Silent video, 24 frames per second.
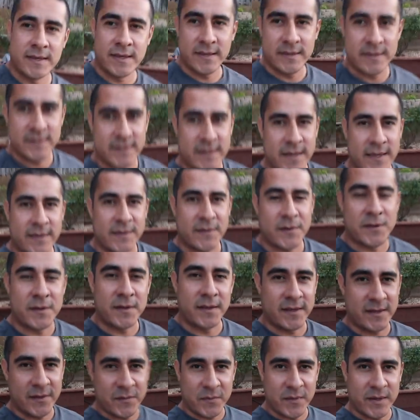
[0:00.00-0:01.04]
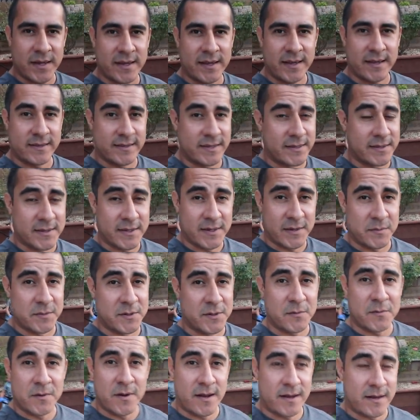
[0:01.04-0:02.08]
kids think they're cleaning because I took them
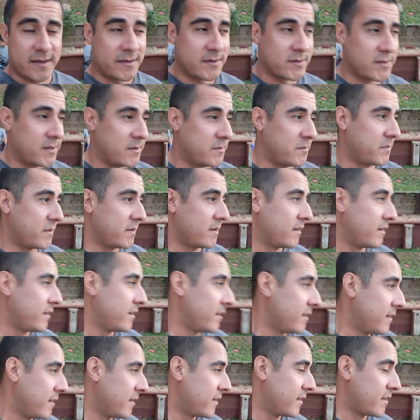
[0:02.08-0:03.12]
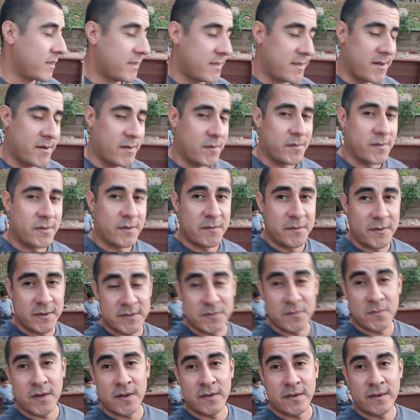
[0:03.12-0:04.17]
to Rockin' Jump. No, the
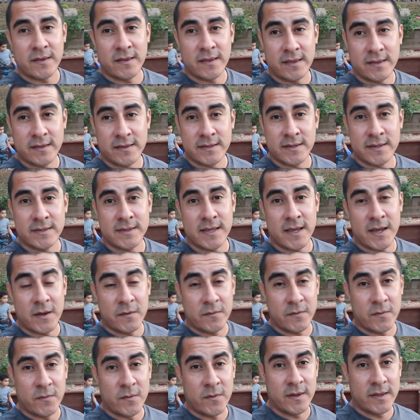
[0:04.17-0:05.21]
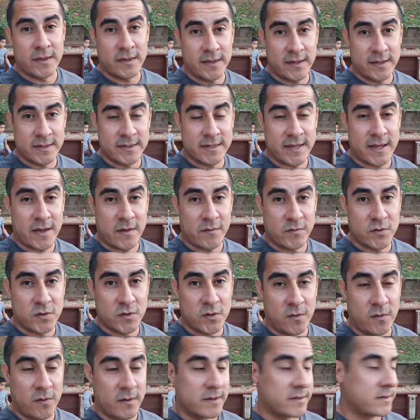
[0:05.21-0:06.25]
reason why they're cleaning is because everyone needs to have
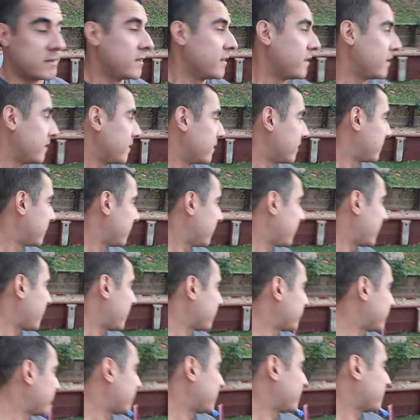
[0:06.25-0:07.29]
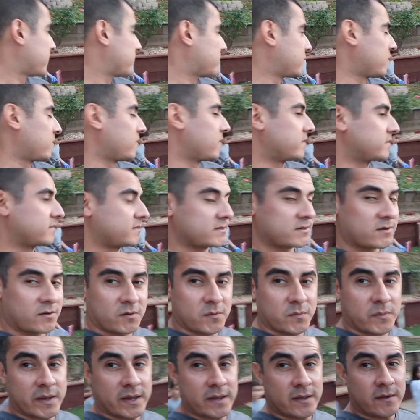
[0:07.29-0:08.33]
chores. They have to have chores. This
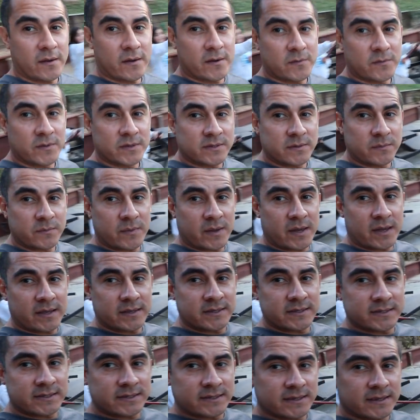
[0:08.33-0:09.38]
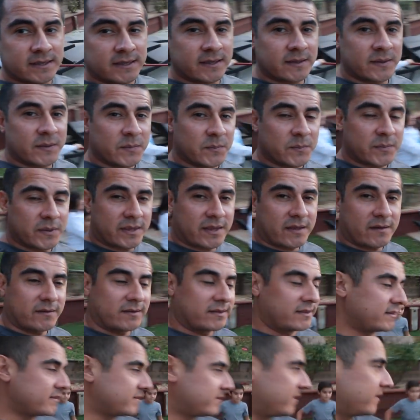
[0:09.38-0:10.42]
whole backyard was a mess, but now
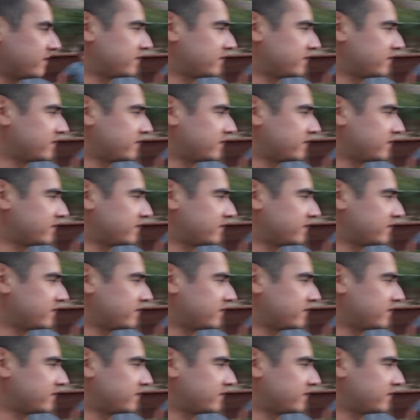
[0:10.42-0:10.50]
it looks